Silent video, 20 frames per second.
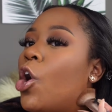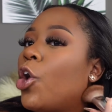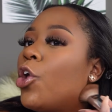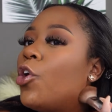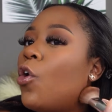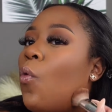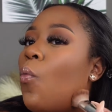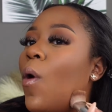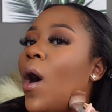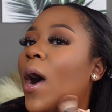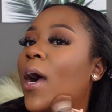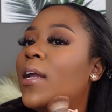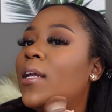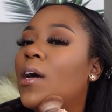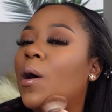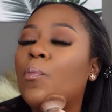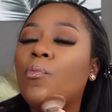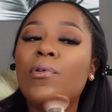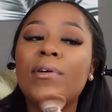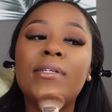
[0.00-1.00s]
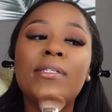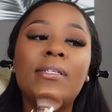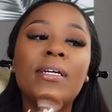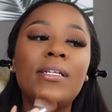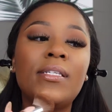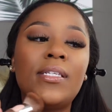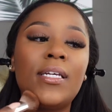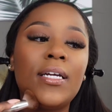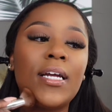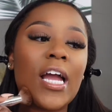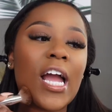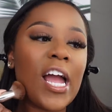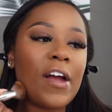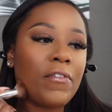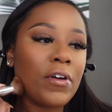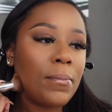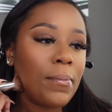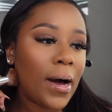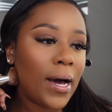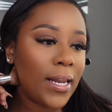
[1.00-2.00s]
you'll wind up resenting
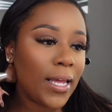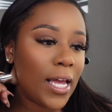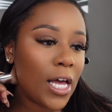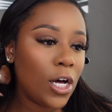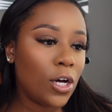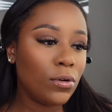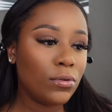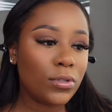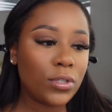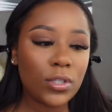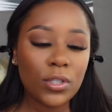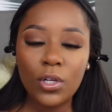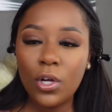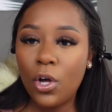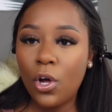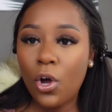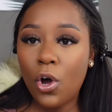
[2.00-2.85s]
everybody else